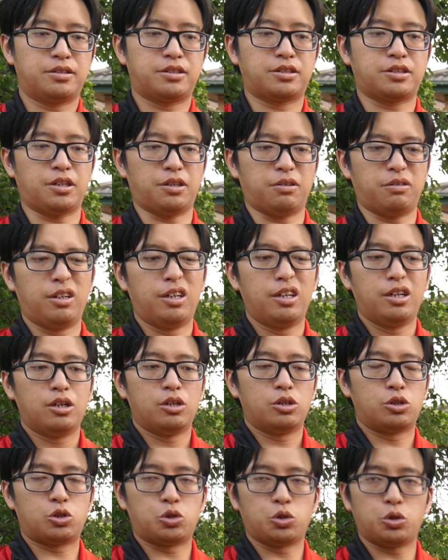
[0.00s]
So,
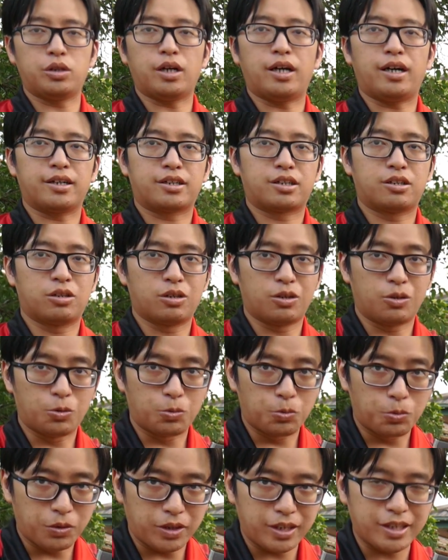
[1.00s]
should I
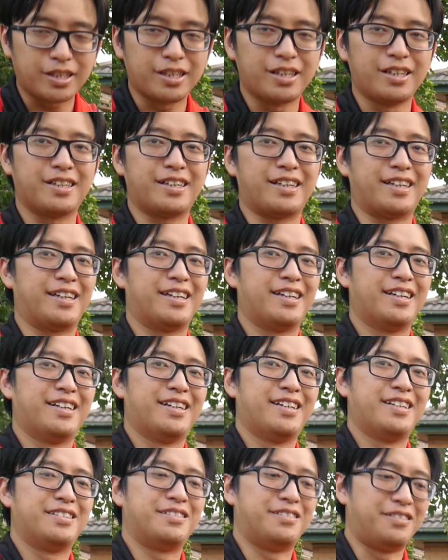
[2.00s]
correctly
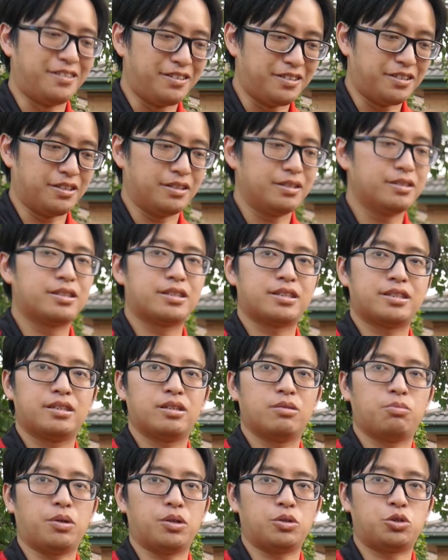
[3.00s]
do this,
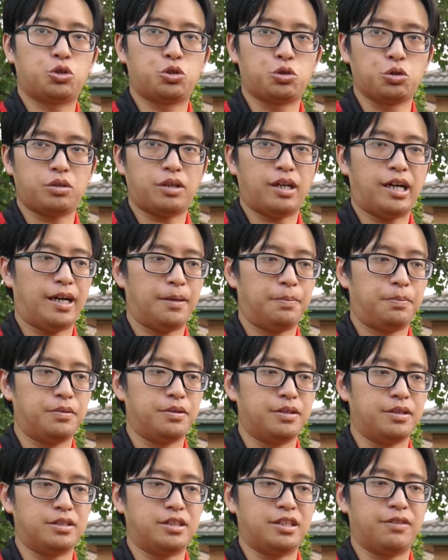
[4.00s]
what should happen
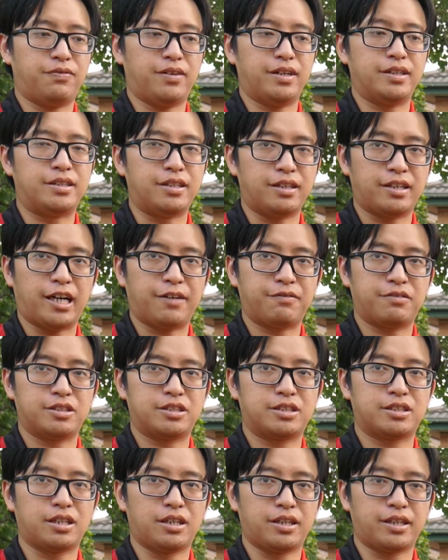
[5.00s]
is if I don't have the
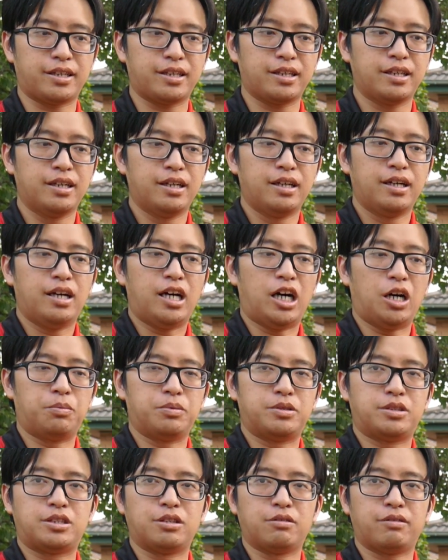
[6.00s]
sling, I
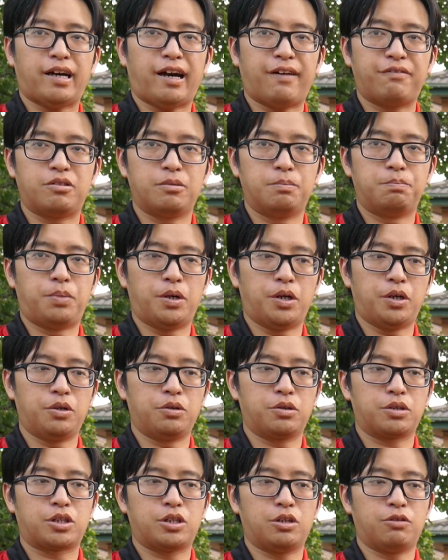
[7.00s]
would still have the
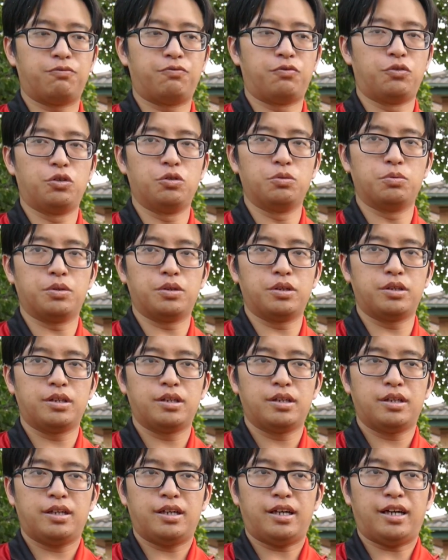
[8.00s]
bow go forward
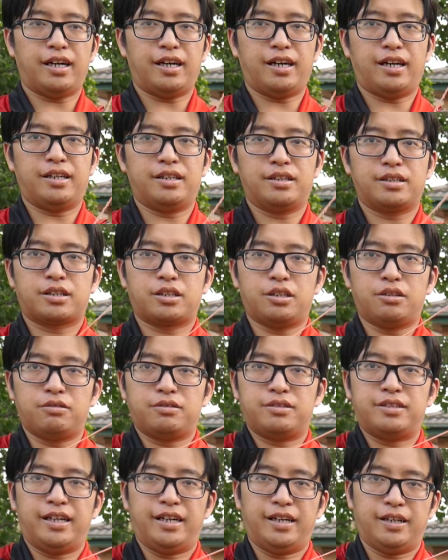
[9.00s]
and go
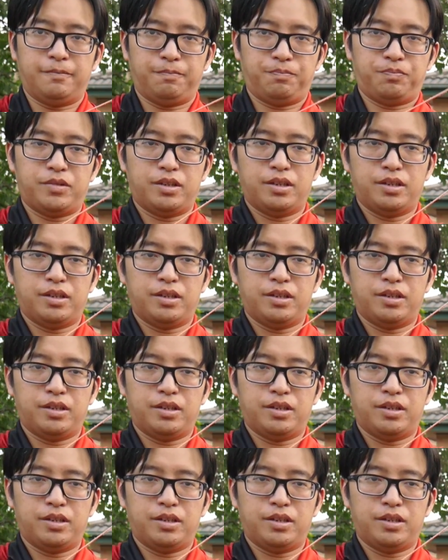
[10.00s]
down.